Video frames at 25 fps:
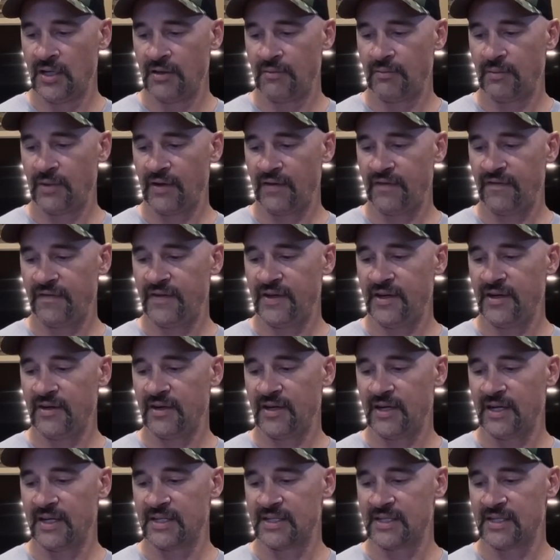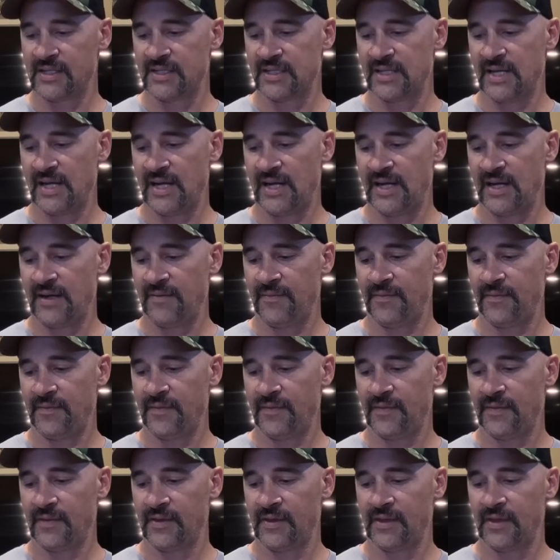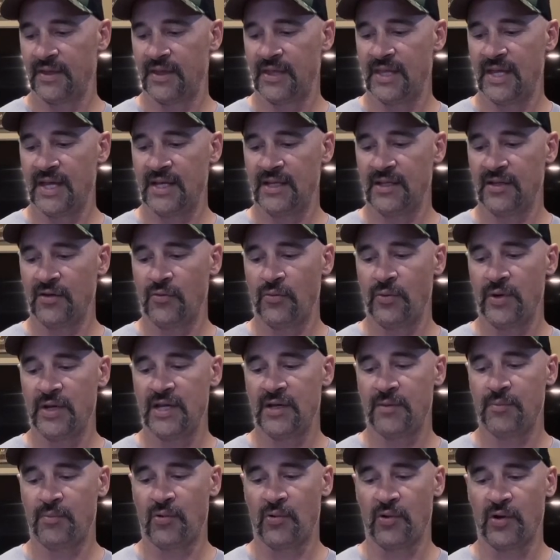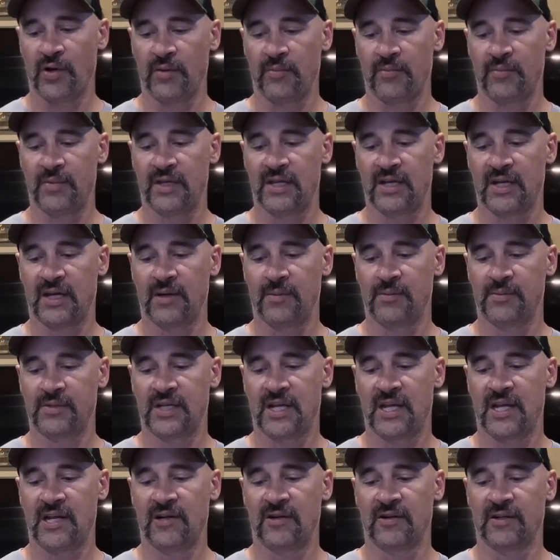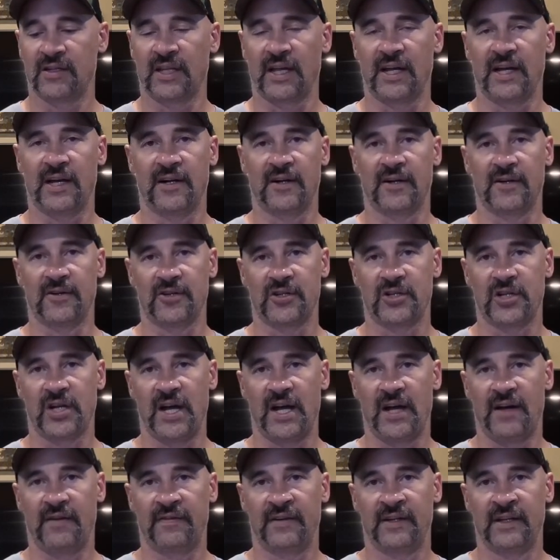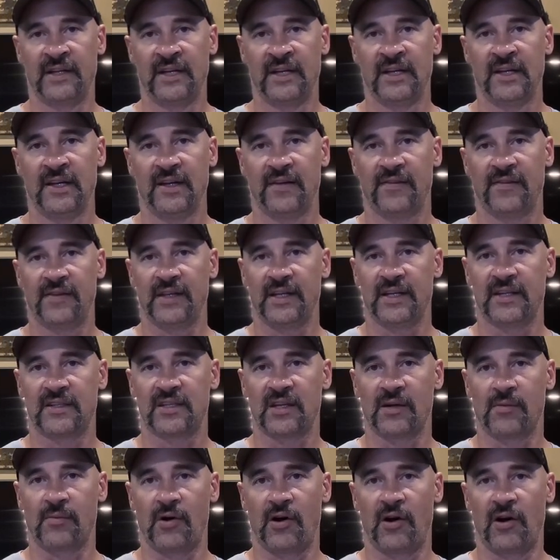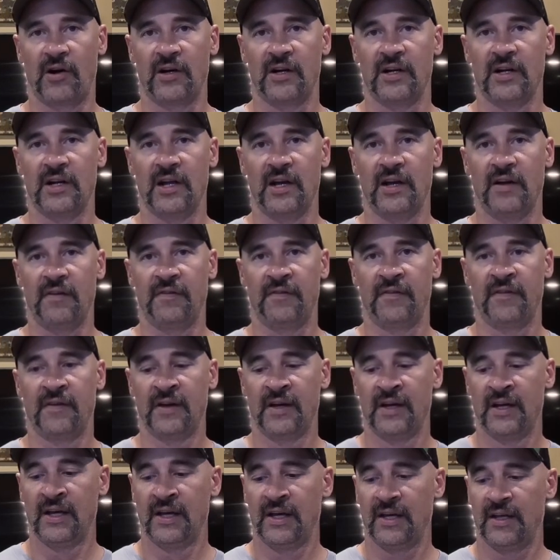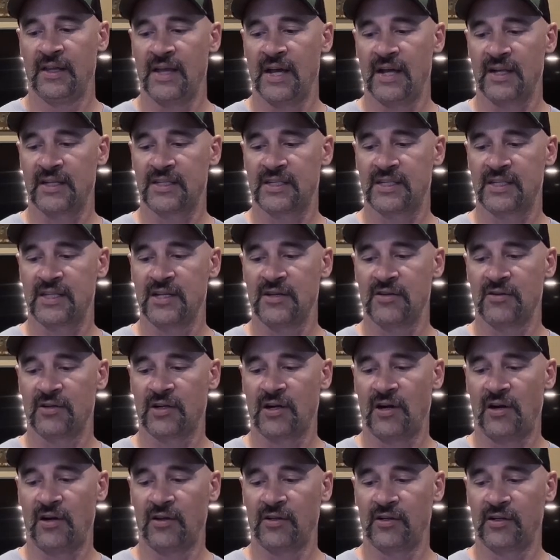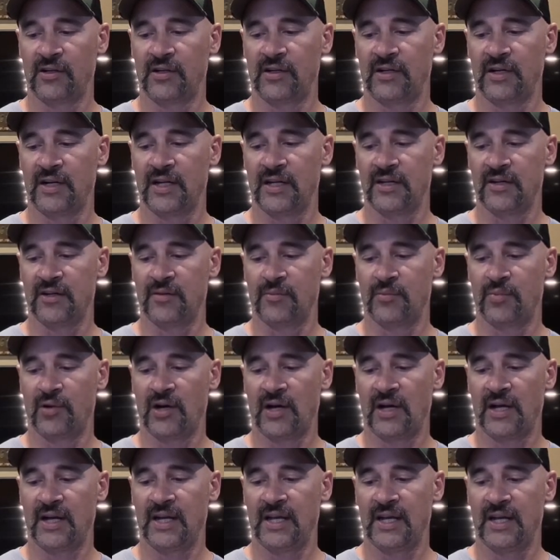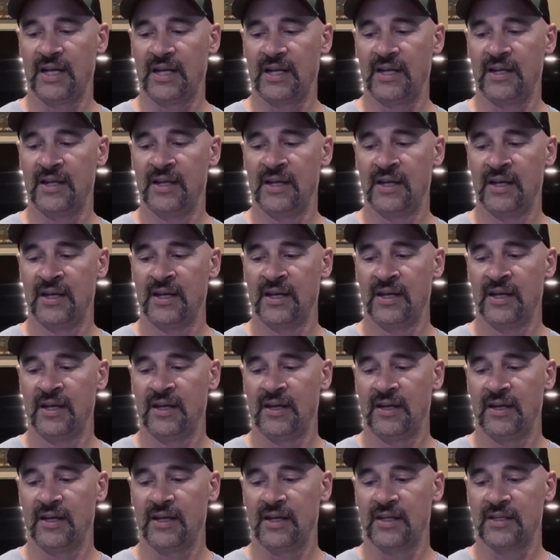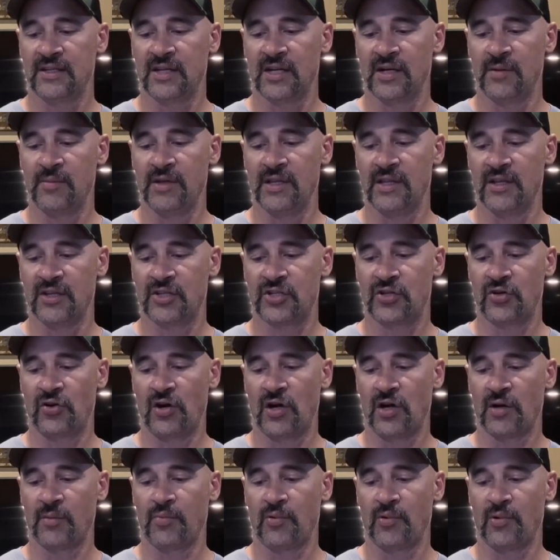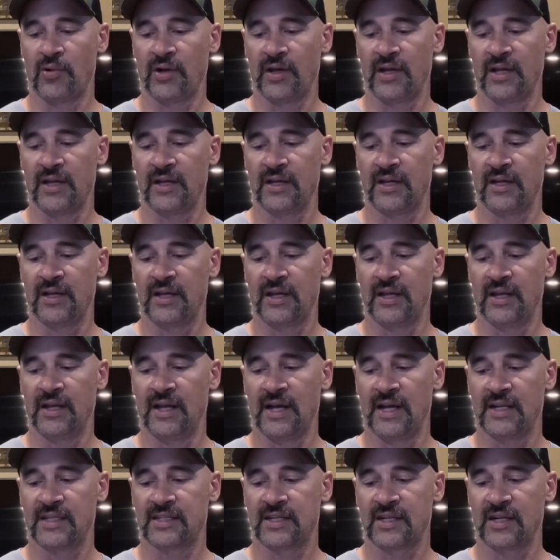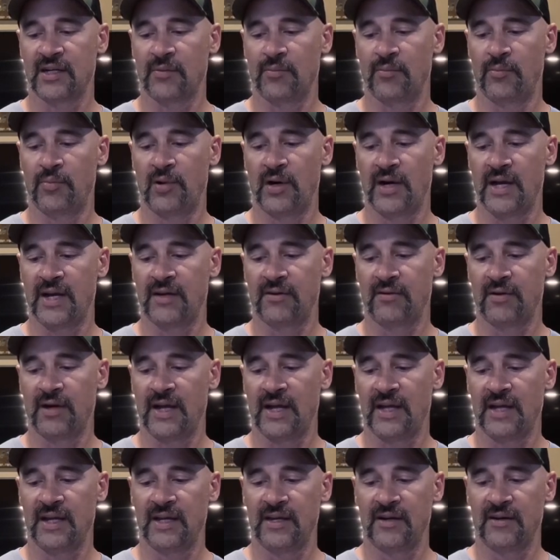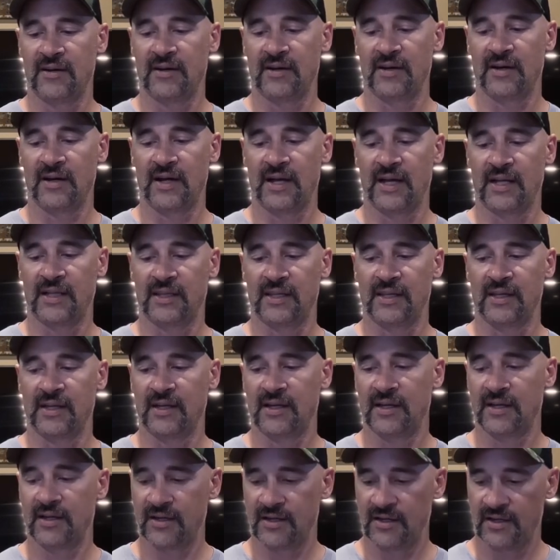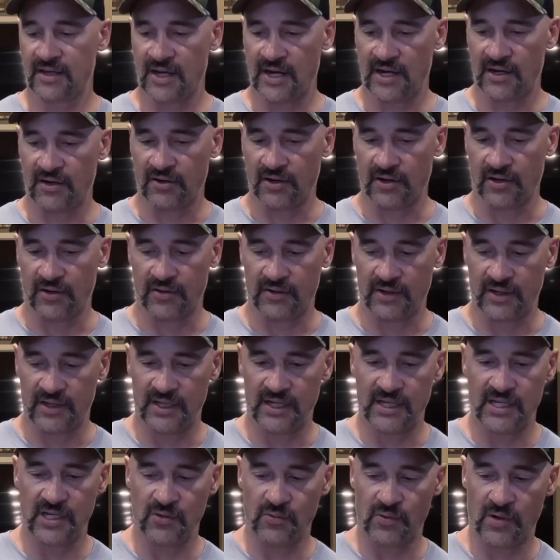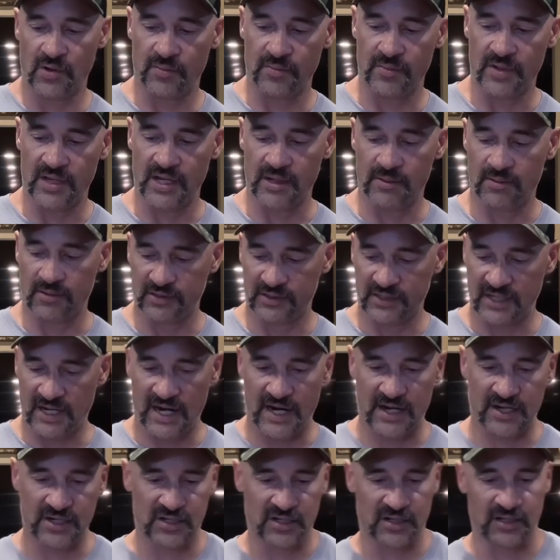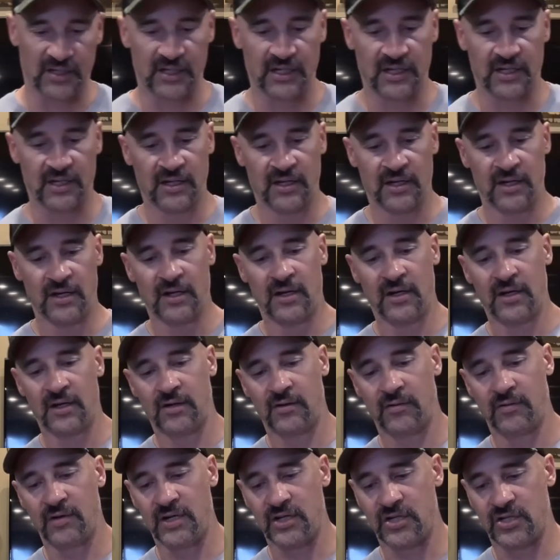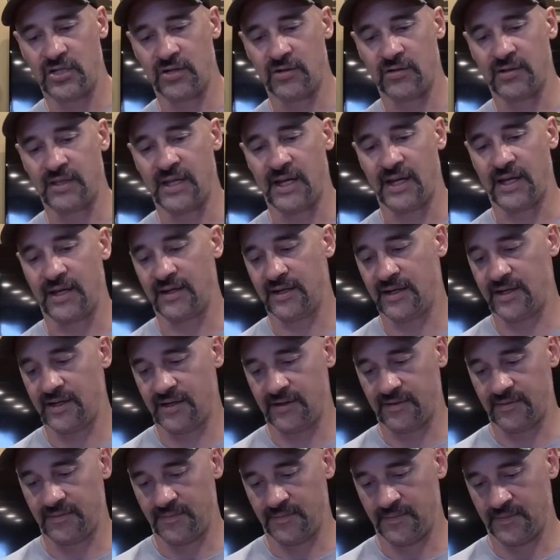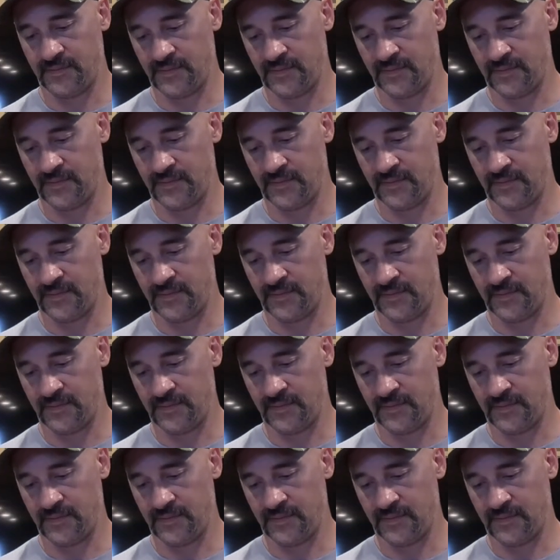my fear is that then the weak point becomes here on the arrow shaft. If you hit something hard enough, that steel collar and your broadhead is going to be the strong point, and that's going to break right here at the arrow, and then you won't be able to actually reshoot that. Now,